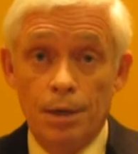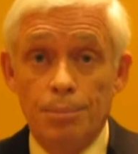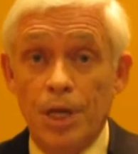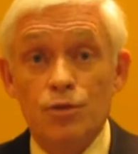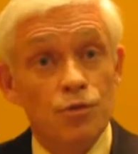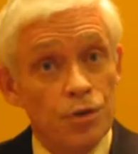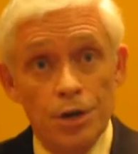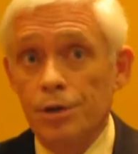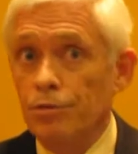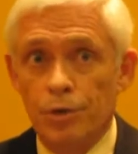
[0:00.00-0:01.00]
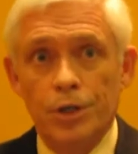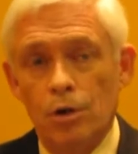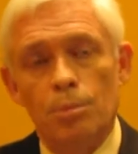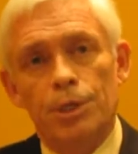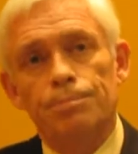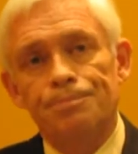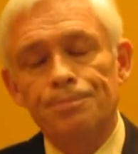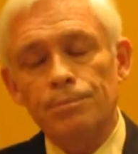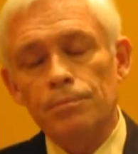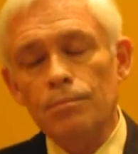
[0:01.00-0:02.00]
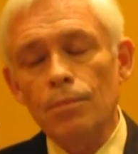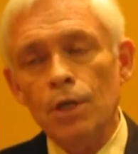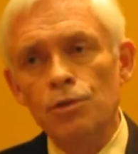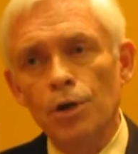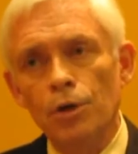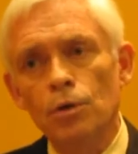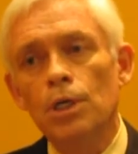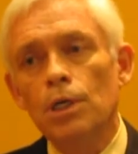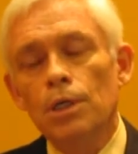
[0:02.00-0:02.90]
That's very, very common. So